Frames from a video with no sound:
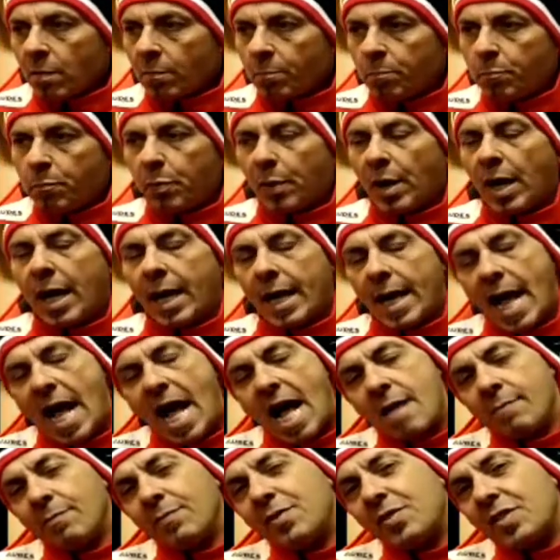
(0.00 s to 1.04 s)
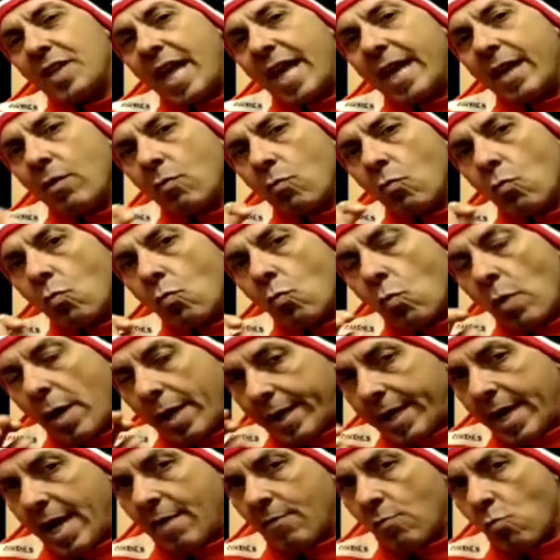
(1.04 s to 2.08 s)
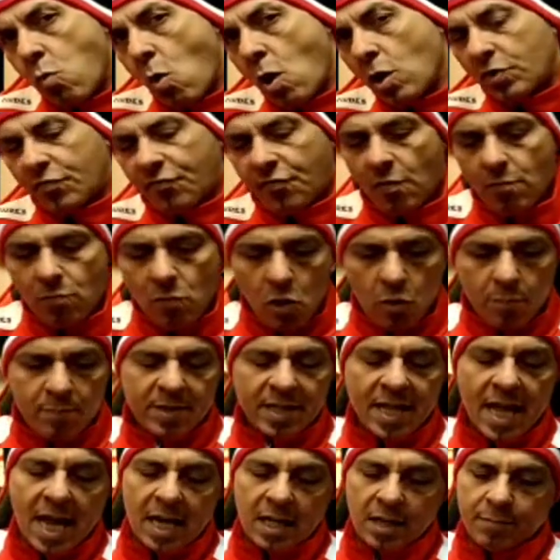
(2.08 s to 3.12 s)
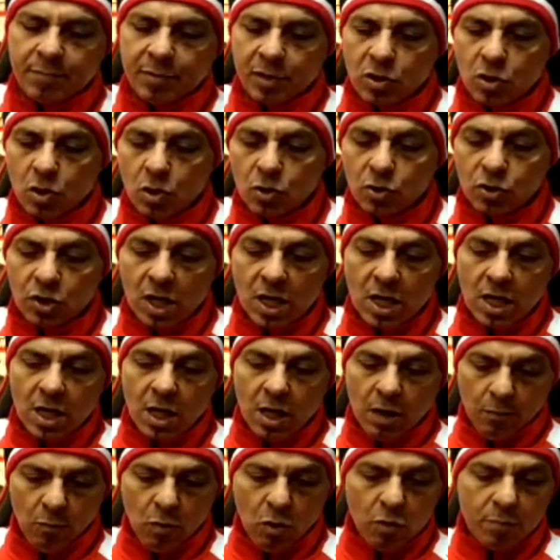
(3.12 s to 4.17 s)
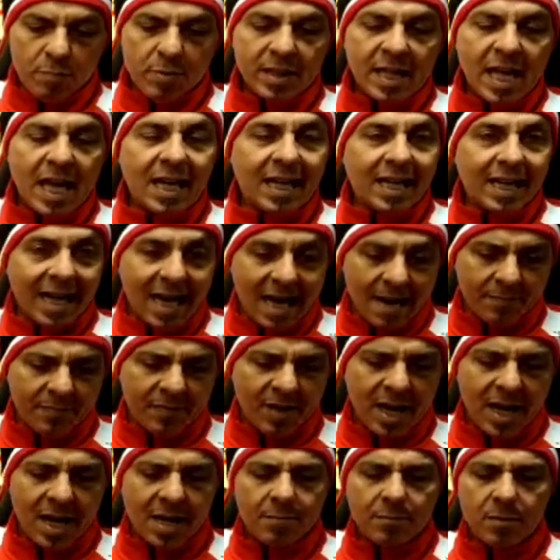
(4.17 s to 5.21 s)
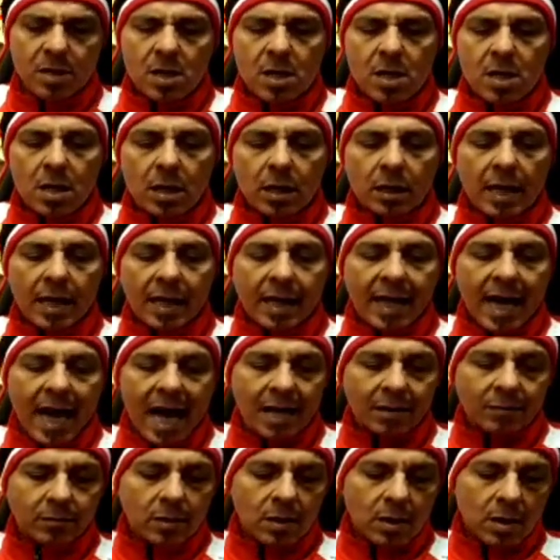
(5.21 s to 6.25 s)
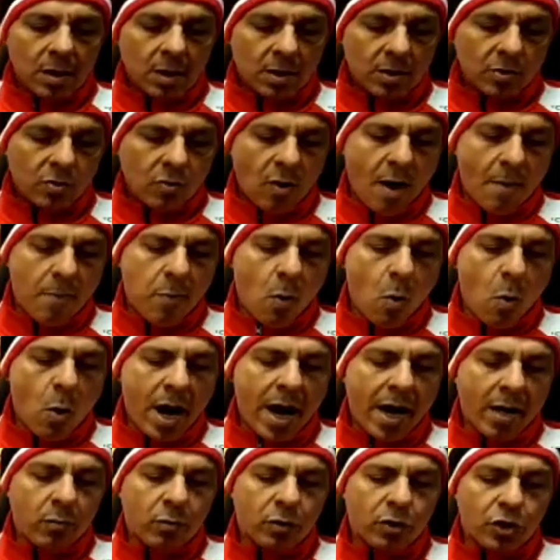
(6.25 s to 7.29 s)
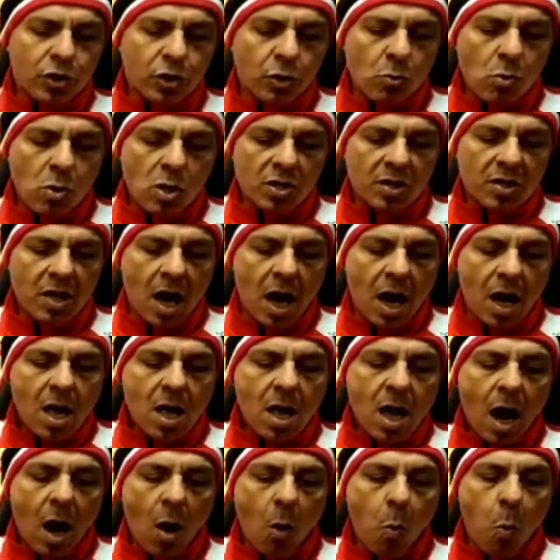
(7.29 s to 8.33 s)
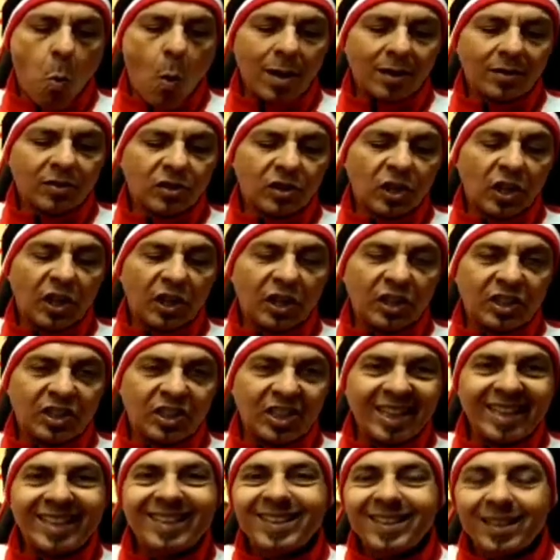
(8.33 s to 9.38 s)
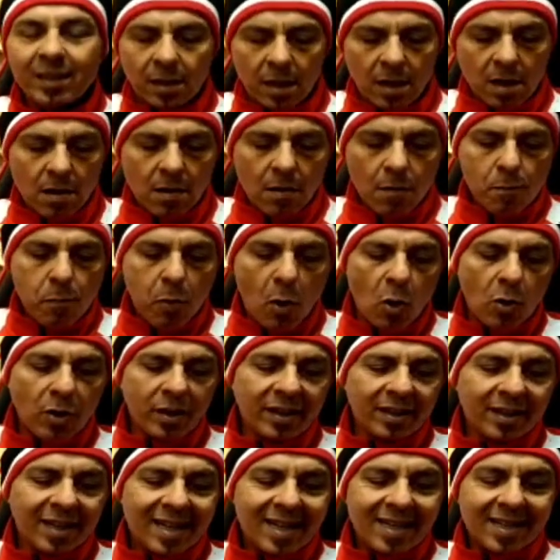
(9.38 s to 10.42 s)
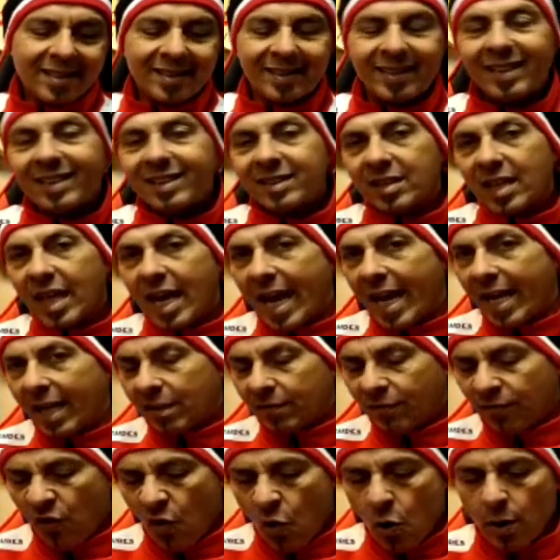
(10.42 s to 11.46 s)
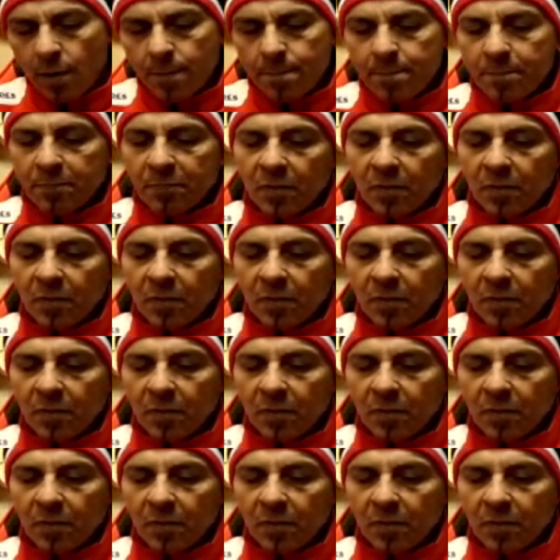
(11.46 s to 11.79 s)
But I'm saying, again, watch for Morbidelli, because Morbidelli lap time, they got scrap away, which was a 136.684.